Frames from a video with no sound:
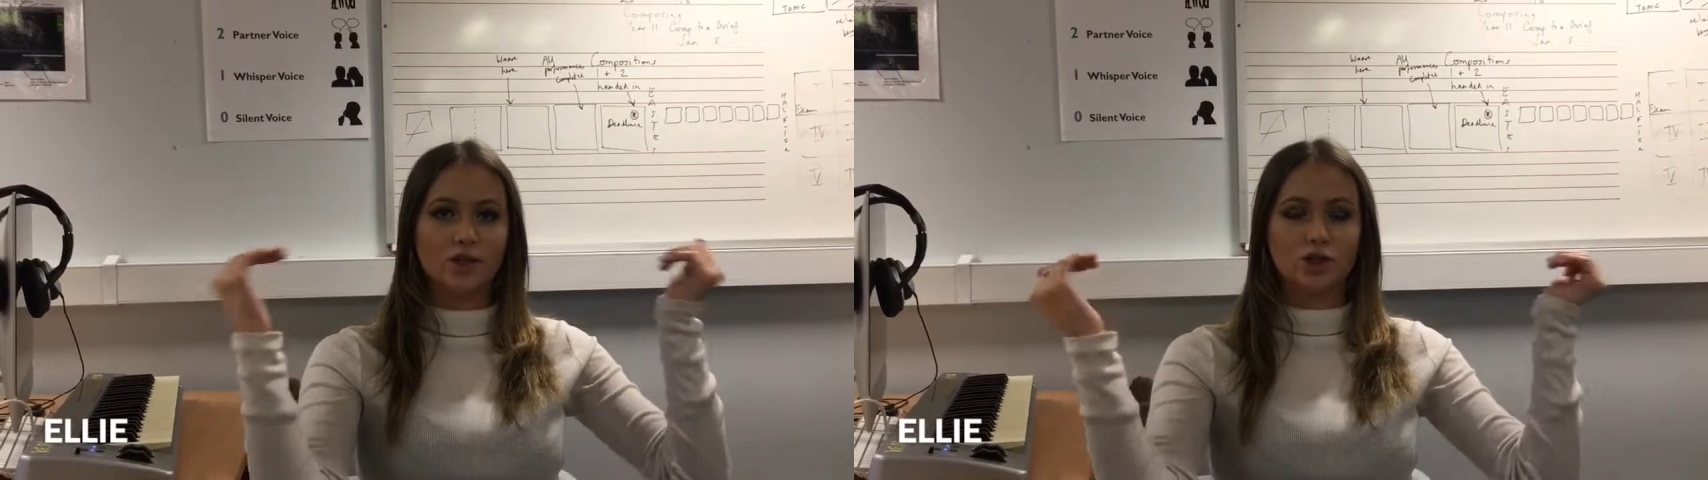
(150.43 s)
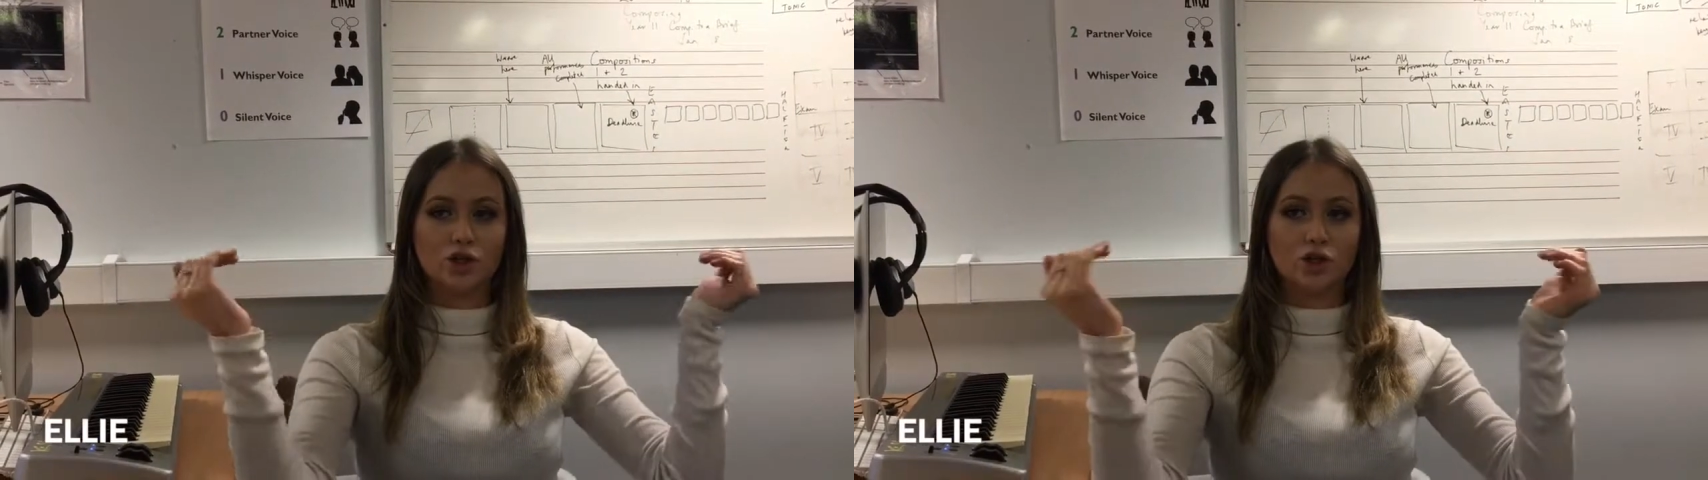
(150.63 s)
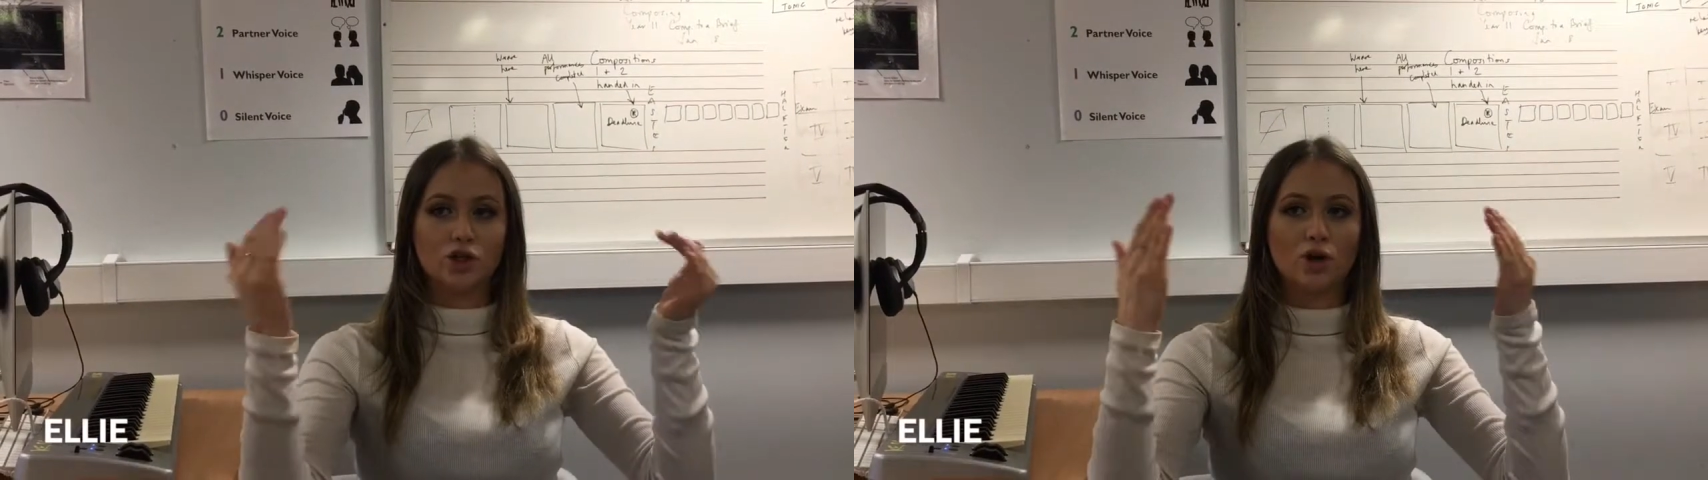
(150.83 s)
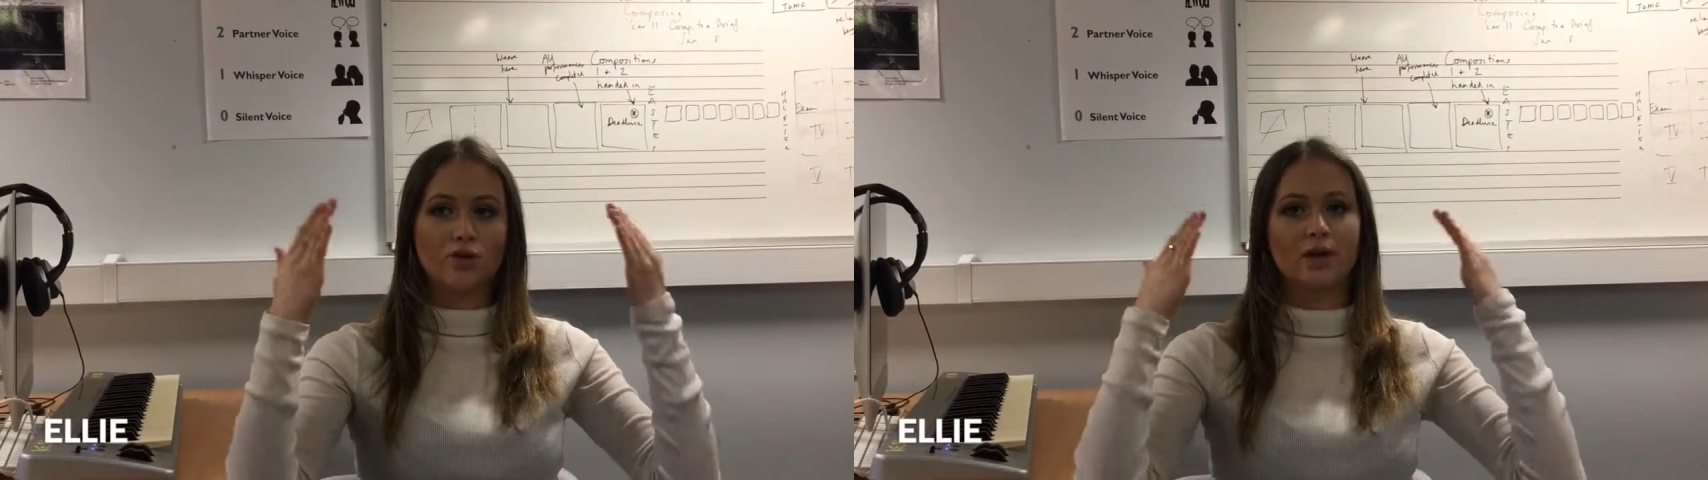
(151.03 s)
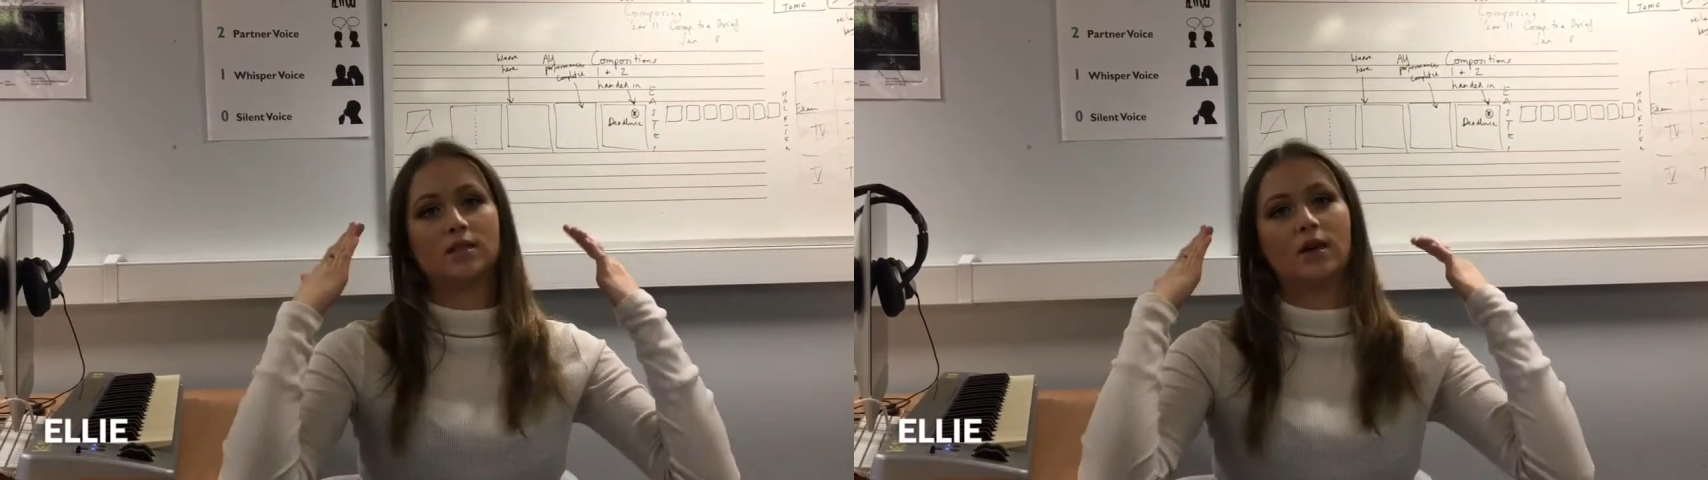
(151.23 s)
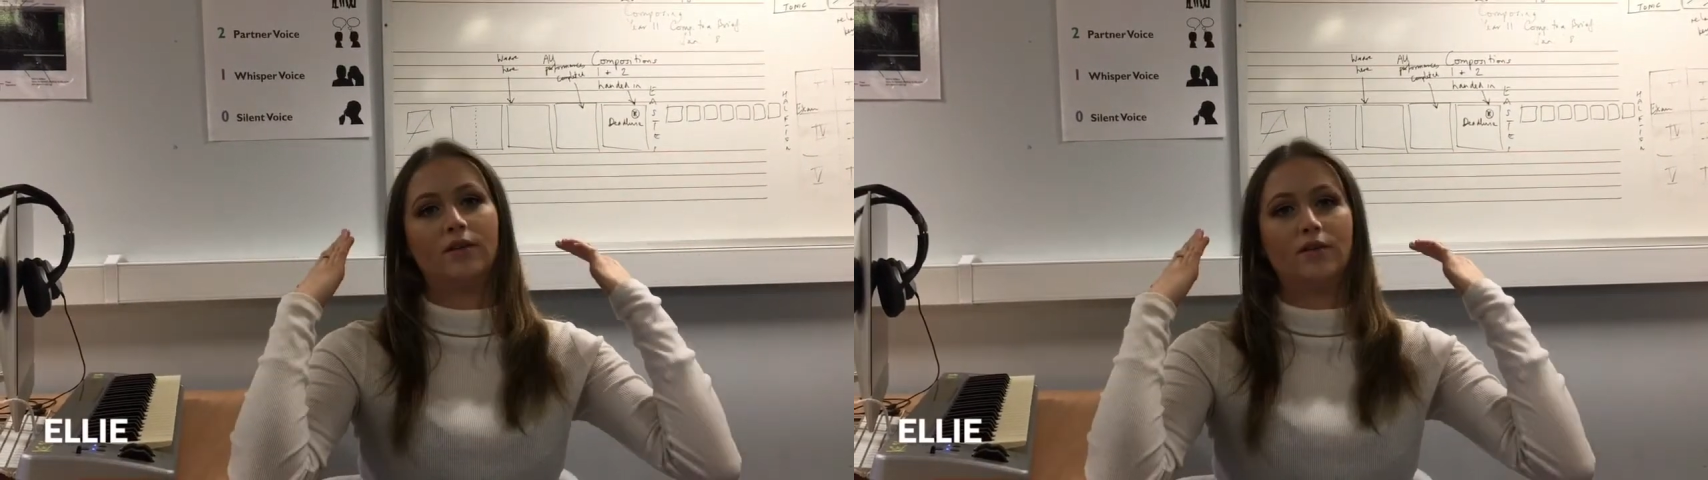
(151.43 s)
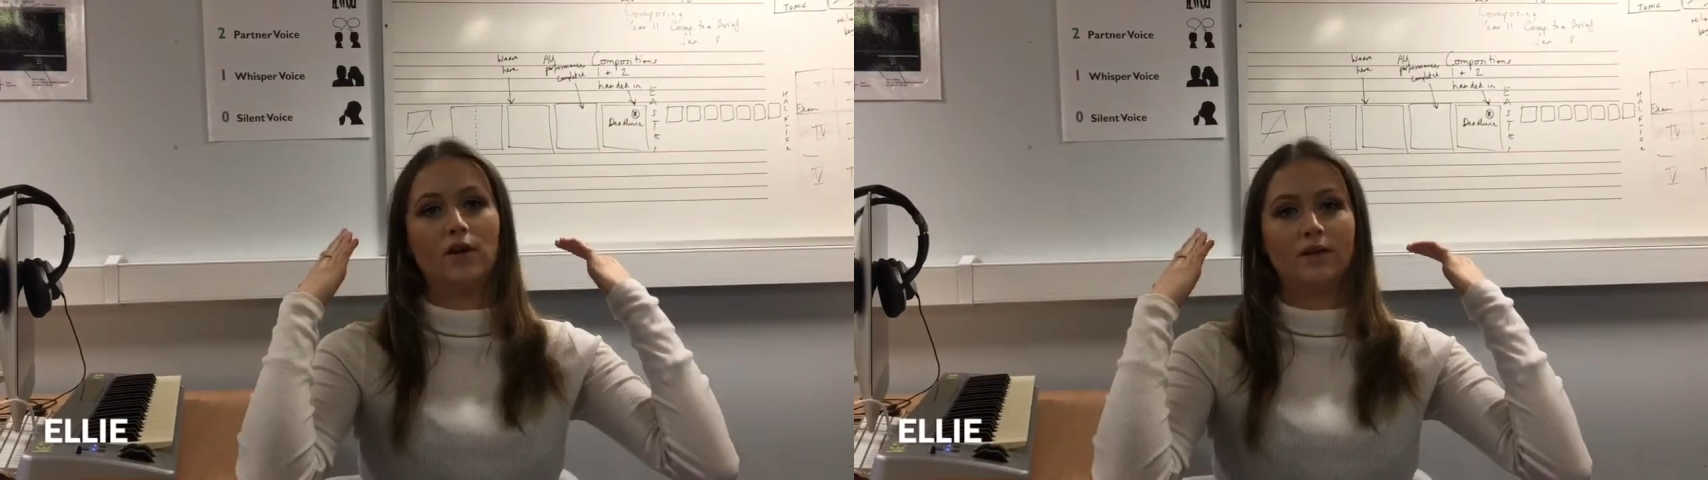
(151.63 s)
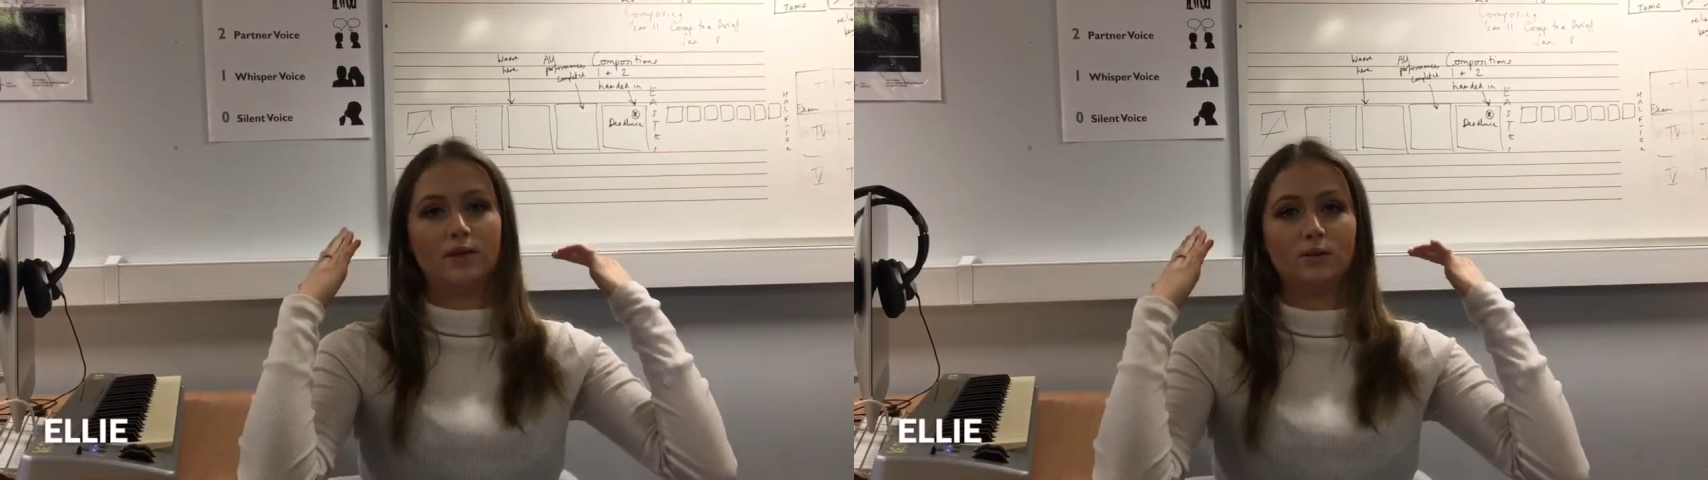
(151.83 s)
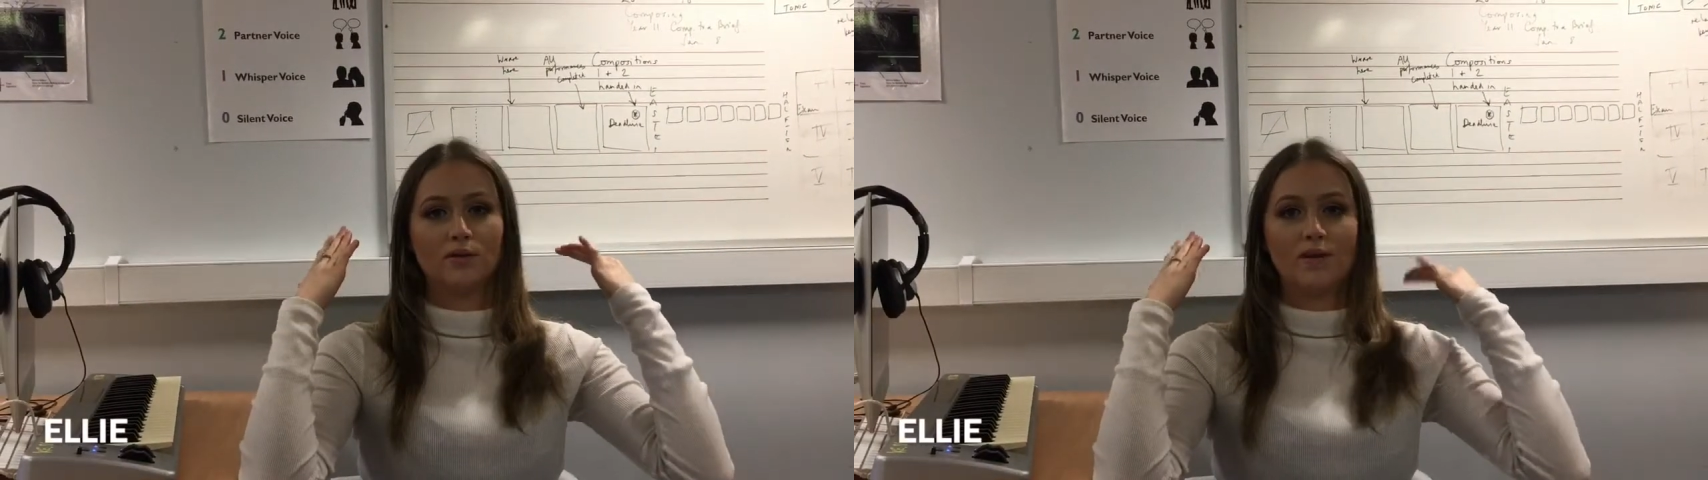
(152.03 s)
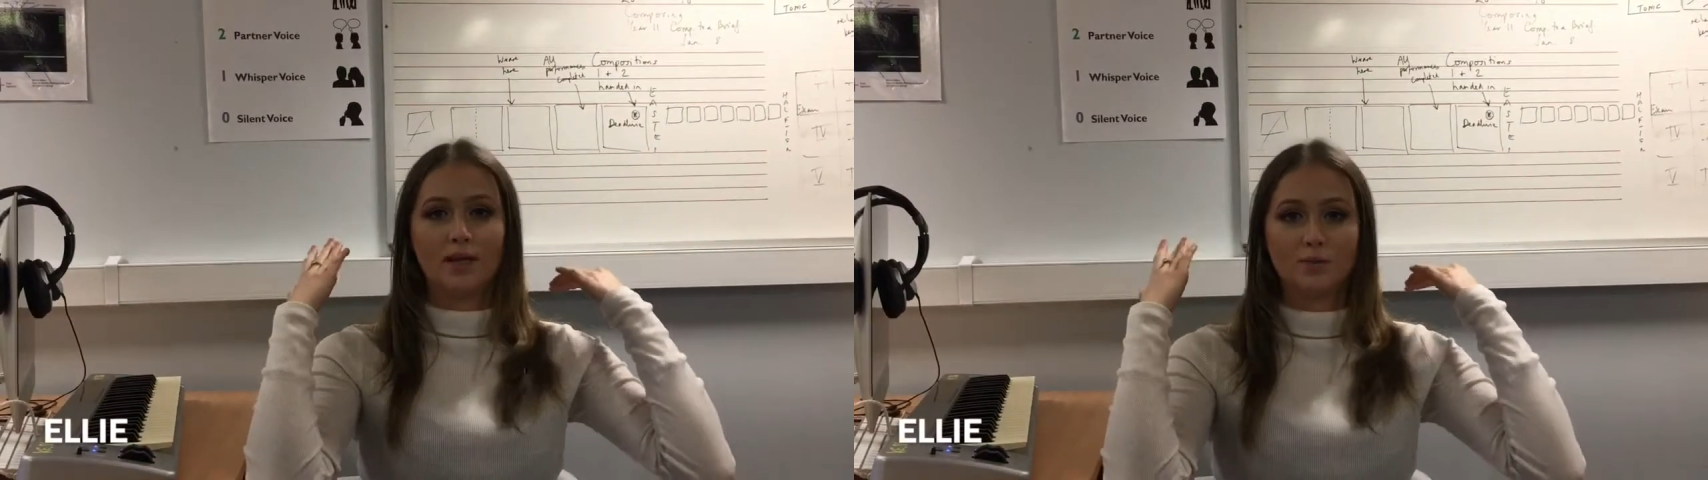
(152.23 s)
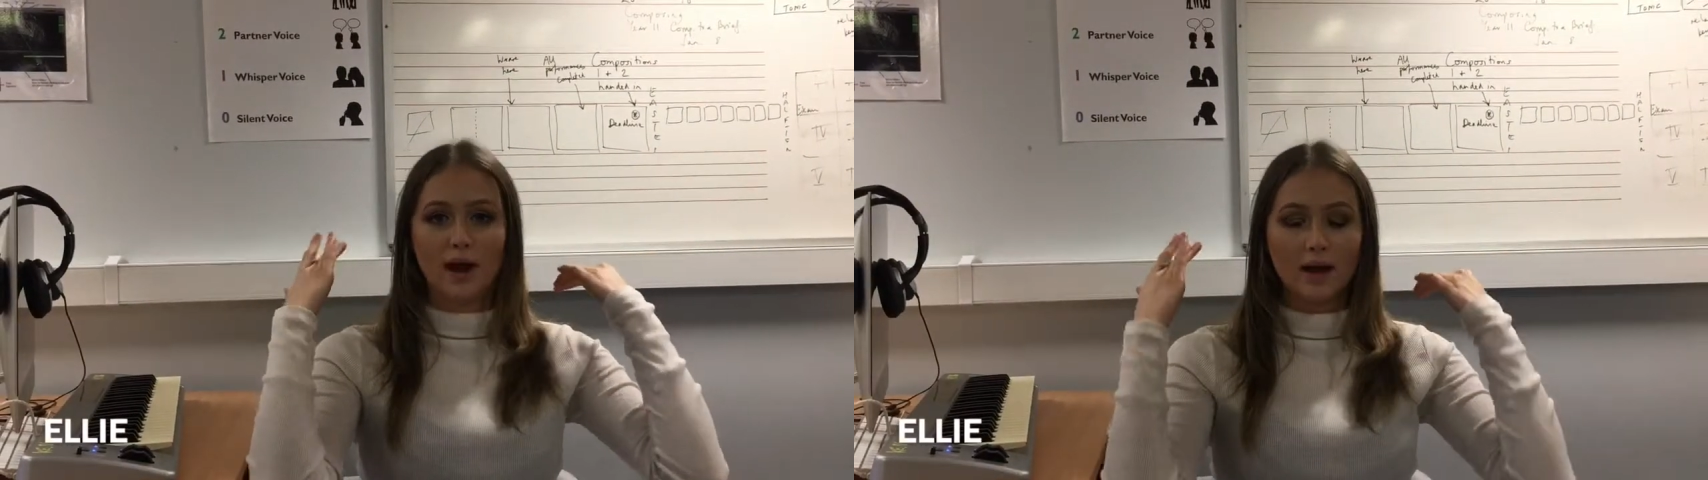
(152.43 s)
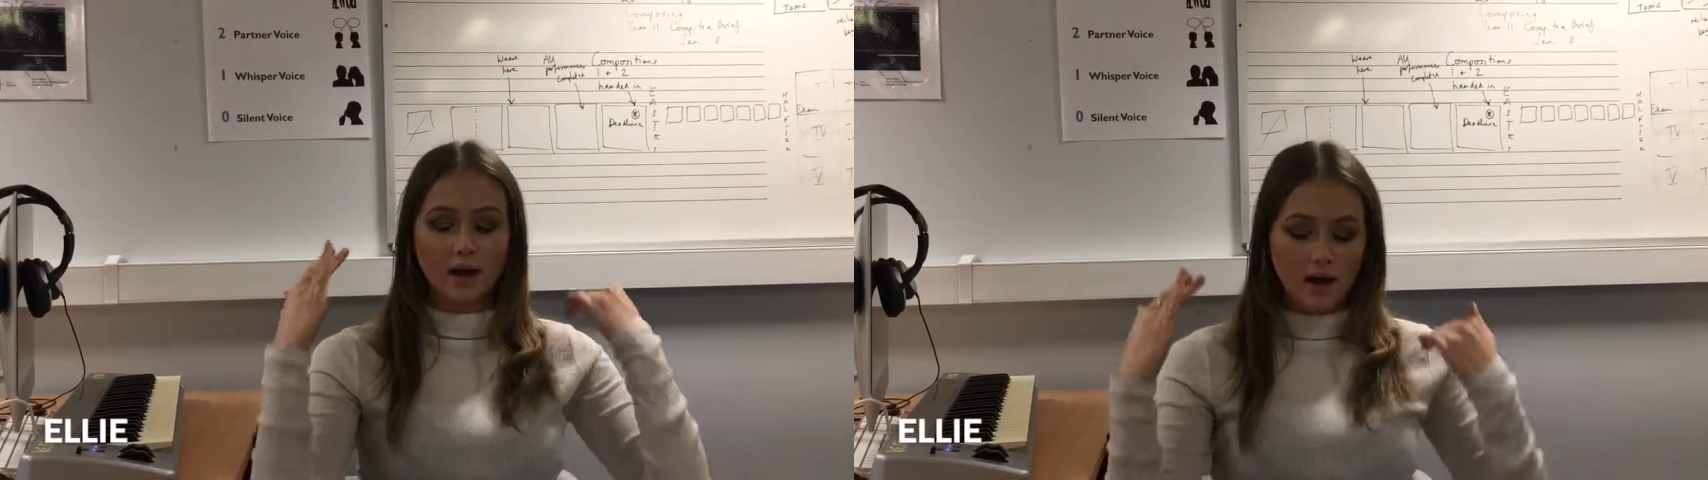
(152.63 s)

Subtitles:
just to show that it's kind of going into a flashback.